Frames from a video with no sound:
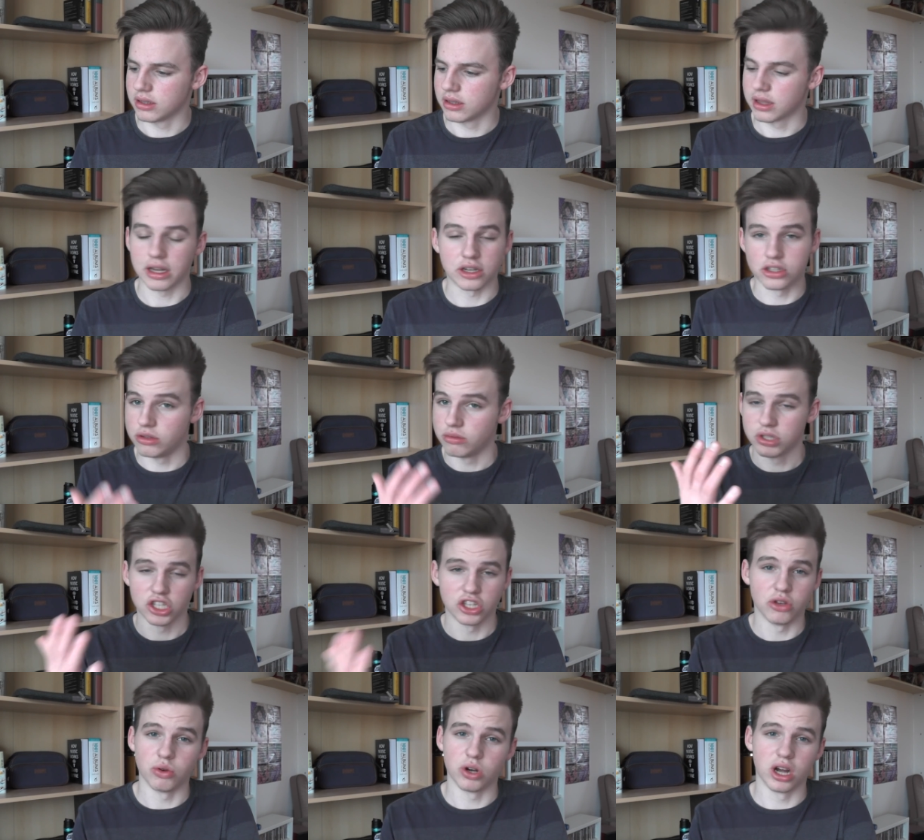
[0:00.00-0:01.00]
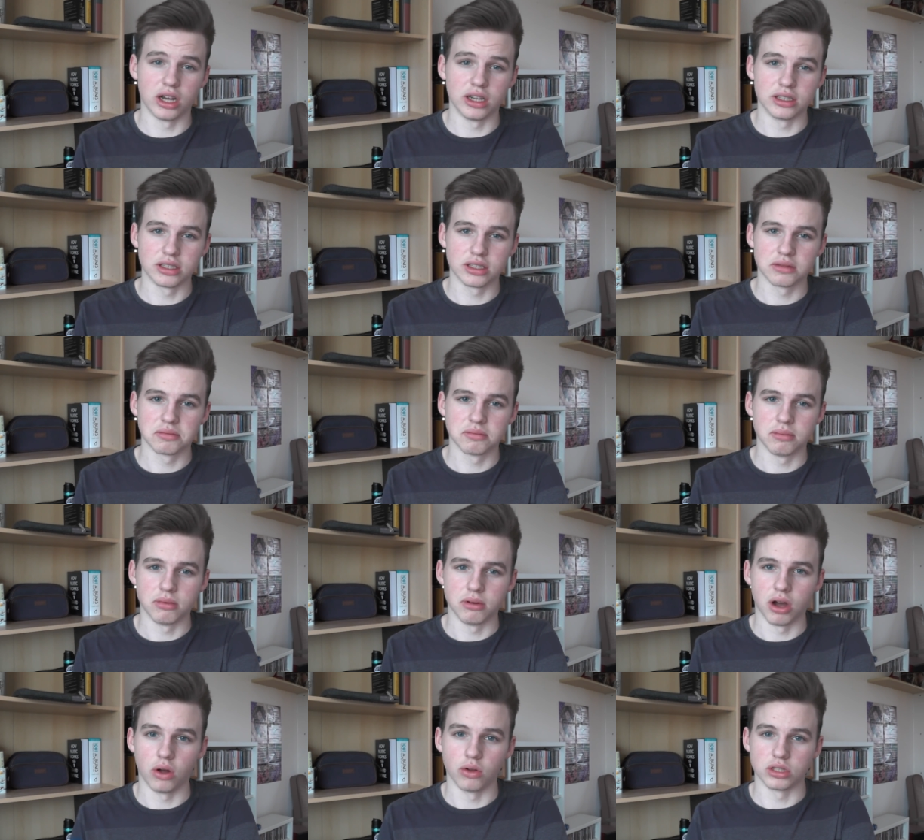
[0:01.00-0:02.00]
Thanks to you guys,
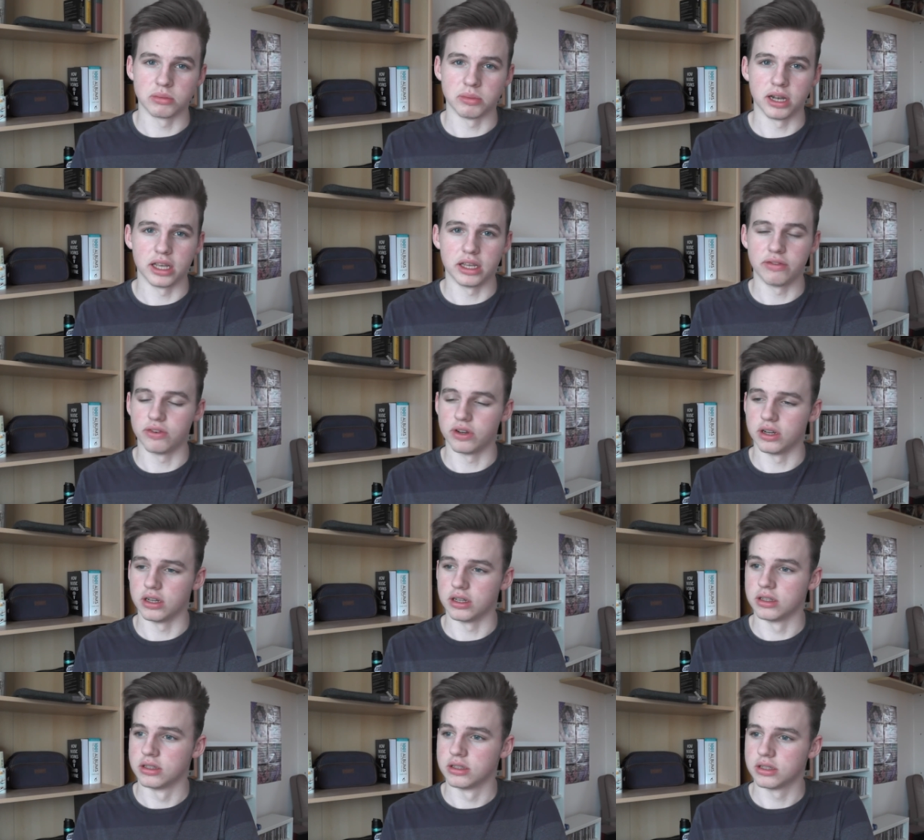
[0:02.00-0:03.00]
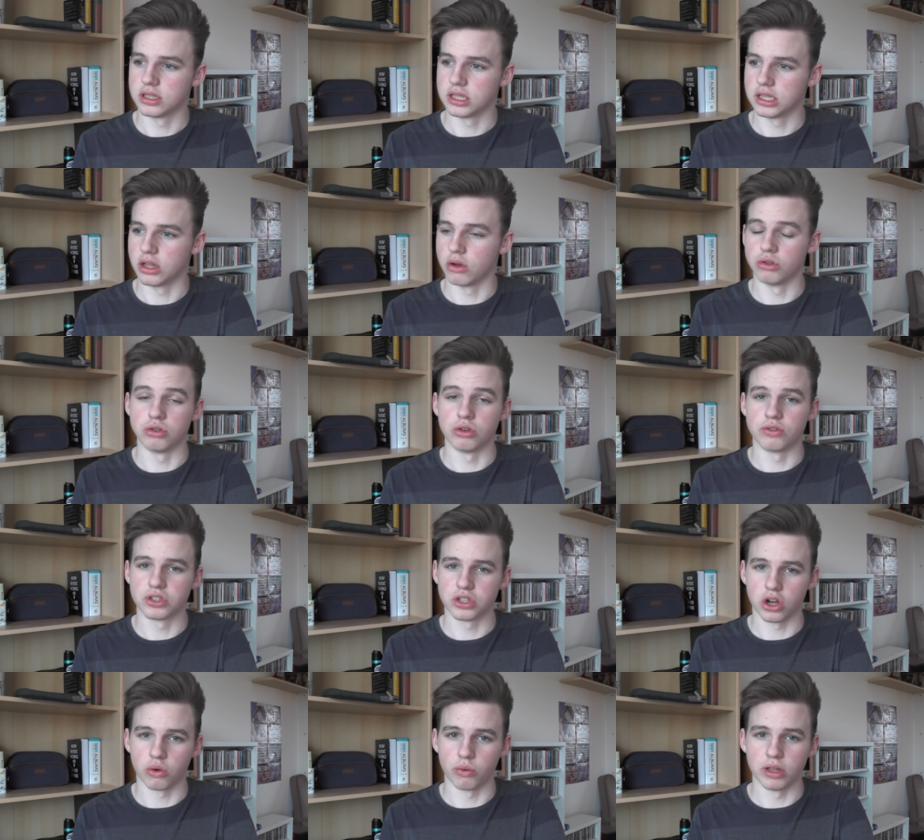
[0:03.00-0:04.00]
ultimately, for those who have
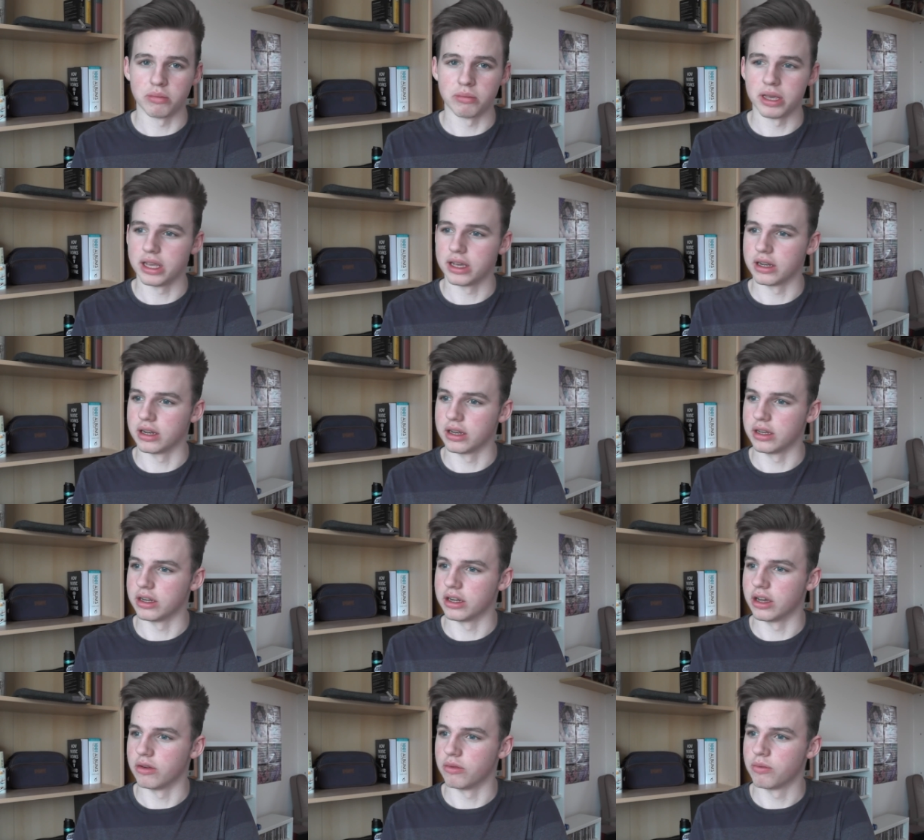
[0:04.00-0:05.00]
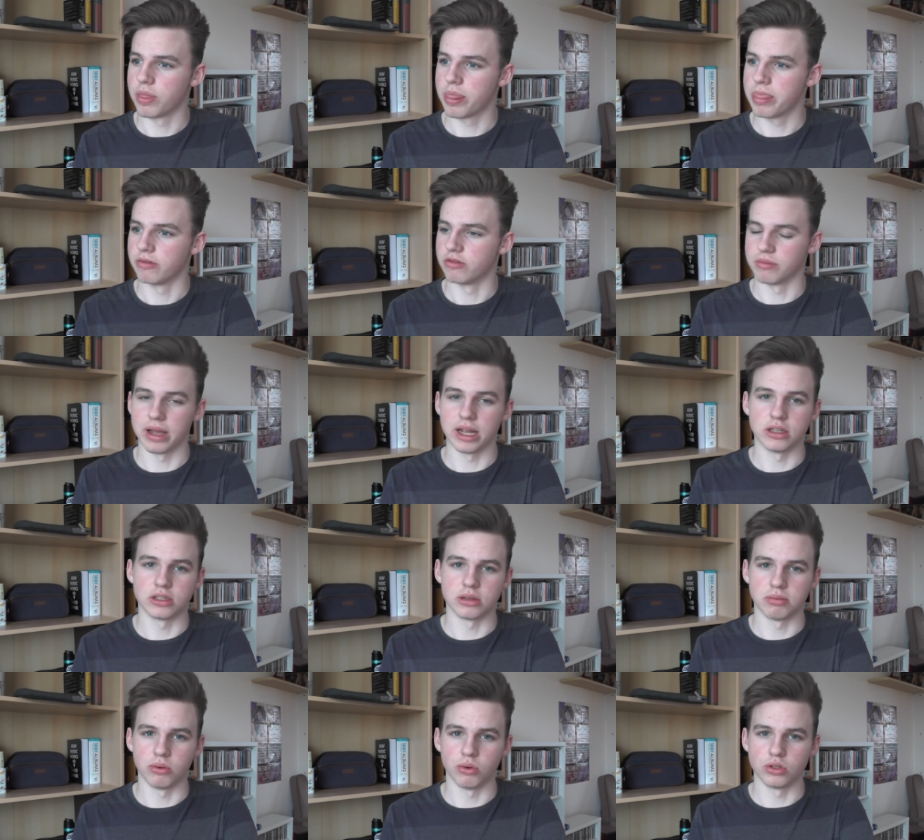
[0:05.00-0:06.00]
stuck with me and, you know, remained
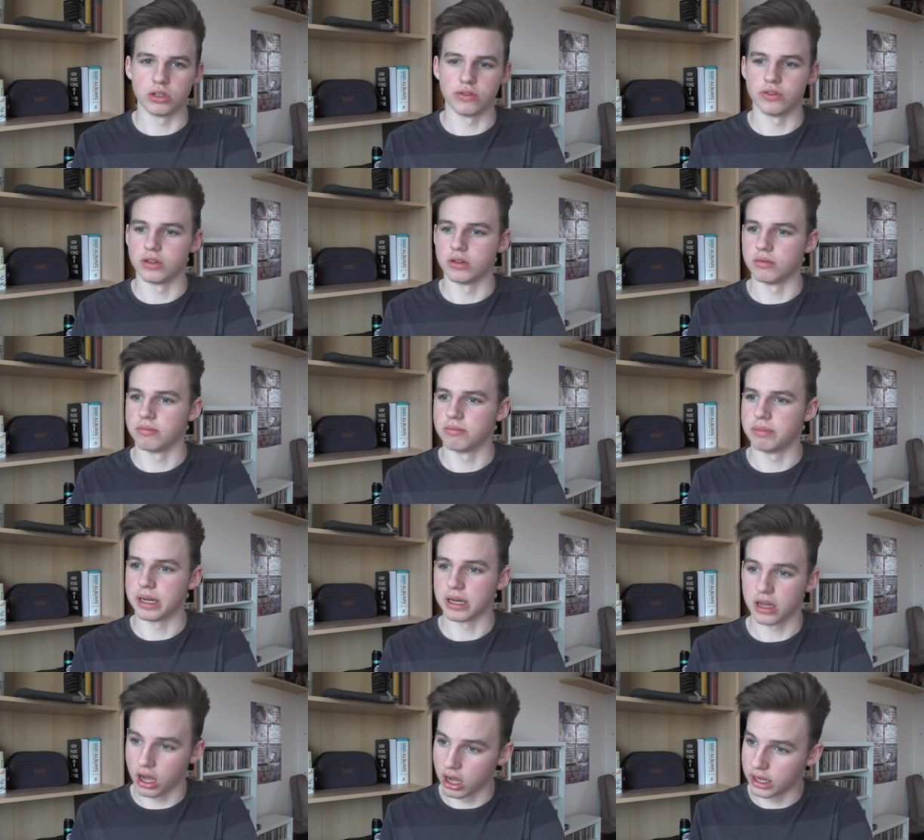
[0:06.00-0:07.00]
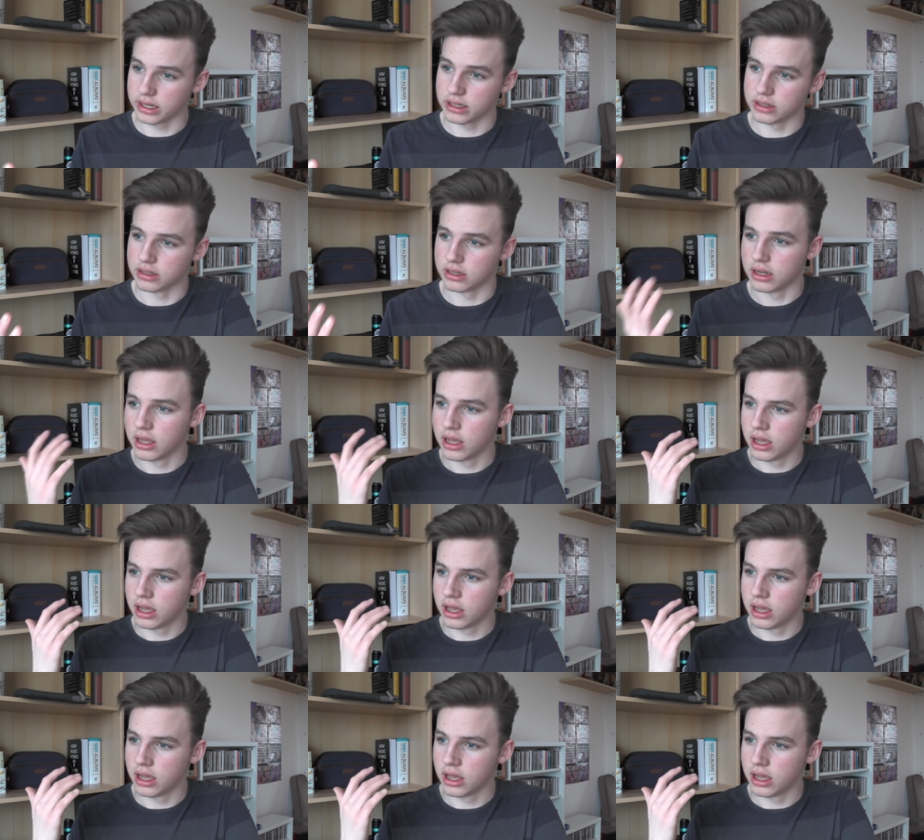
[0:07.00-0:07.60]
supportive and been kind, and